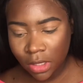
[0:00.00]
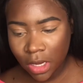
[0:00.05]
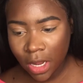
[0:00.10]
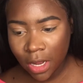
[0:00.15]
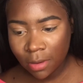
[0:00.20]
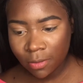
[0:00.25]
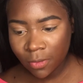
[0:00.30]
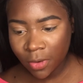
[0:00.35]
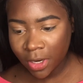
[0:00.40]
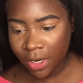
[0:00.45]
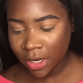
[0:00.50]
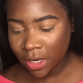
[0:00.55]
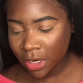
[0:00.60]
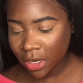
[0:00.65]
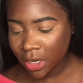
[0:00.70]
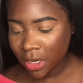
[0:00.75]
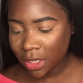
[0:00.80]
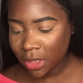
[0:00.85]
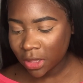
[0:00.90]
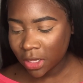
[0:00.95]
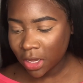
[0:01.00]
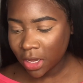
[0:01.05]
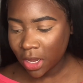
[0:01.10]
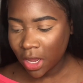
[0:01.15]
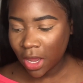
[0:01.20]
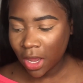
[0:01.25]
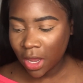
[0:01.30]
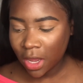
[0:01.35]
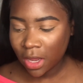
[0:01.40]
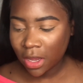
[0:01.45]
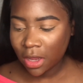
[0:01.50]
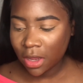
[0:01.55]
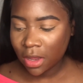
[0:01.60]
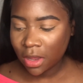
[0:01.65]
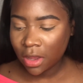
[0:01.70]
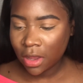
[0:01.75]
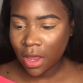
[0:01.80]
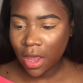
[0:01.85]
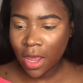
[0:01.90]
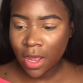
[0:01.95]
I'm ready to get the heck
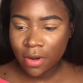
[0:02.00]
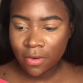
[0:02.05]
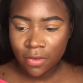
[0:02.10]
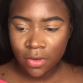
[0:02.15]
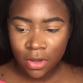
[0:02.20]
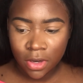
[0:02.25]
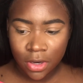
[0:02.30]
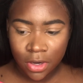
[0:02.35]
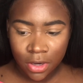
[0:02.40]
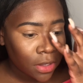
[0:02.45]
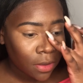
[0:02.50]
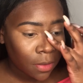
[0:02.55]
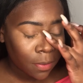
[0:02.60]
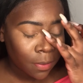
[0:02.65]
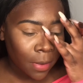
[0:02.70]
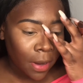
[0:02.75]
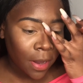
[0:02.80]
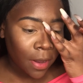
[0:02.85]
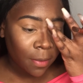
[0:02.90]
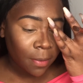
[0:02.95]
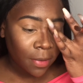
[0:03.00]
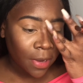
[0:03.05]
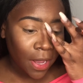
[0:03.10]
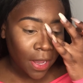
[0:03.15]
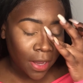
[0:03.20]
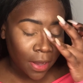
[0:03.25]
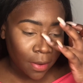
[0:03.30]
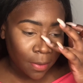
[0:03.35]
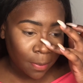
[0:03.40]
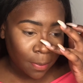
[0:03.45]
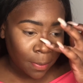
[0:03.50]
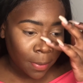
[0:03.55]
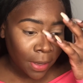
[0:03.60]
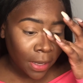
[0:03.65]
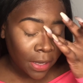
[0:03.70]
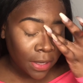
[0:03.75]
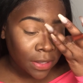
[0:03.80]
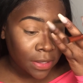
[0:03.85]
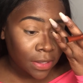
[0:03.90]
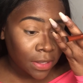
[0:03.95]
out of here. So my
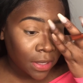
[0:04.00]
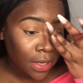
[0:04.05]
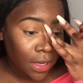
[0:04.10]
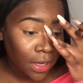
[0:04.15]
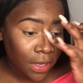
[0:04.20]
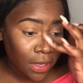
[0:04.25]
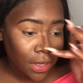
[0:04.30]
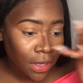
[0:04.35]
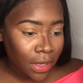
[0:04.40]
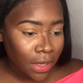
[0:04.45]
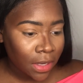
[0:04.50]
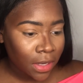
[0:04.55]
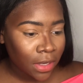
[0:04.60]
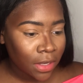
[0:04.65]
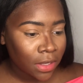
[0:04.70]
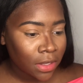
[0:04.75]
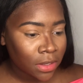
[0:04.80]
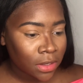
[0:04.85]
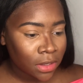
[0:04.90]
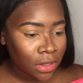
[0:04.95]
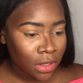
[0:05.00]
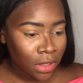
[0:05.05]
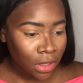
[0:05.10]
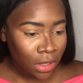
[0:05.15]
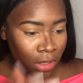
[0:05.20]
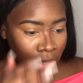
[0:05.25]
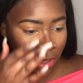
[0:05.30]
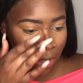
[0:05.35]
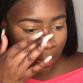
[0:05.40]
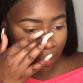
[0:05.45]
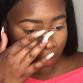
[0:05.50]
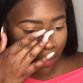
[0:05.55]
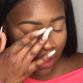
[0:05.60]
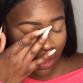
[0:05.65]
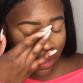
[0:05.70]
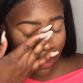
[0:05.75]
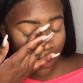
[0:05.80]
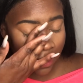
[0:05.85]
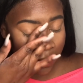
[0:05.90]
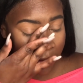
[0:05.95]
biggest thing is
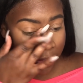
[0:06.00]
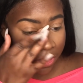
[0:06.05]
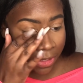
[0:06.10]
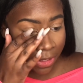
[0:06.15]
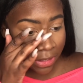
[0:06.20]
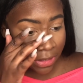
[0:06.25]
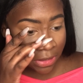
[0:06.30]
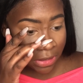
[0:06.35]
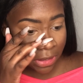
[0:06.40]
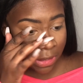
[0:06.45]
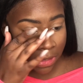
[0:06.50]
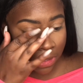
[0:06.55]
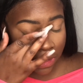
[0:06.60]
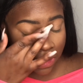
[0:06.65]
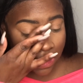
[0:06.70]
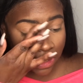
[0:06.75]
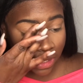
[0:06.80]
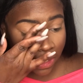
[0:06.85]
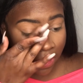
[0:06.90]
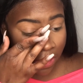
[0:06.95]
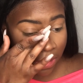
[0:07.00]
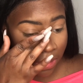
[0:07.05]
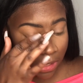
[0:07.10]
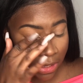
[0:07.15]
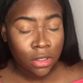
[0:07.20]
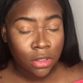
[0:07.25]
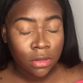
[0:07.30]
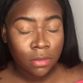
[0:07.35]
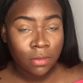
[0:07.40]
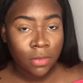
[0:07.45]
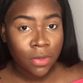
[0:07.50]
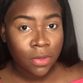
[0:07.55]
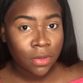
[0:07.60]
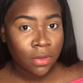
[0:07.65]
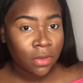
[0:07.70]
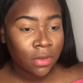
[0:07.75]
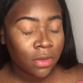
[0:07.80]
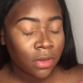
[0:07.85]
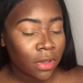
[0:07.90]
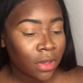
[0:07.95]
making the transition
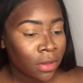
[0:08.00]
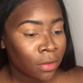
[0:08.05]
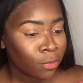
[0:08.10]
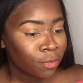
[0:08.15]
smooth